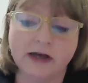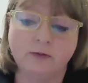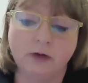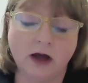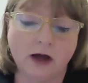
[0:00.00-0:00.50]

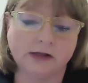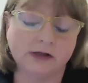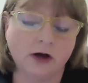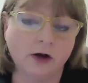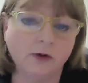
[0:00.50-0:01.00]
because
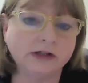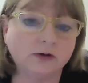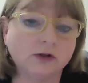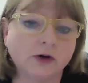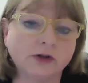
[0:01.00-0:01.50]
OSU
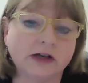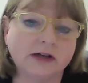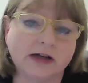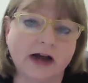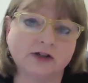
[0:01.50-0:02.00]
Tulsa is
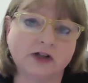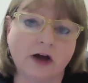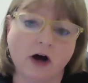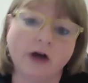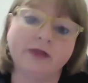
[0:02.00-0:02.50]
actually
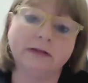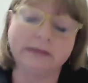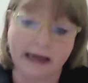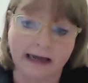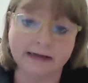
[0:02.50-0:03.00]
on the
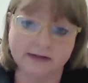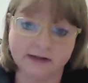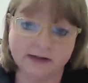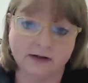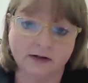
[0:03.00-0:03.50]
land
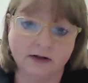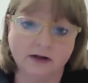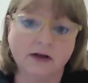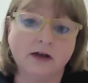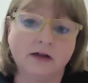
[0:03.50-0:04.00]

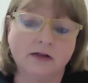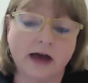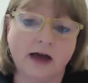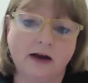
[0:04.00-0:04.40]
that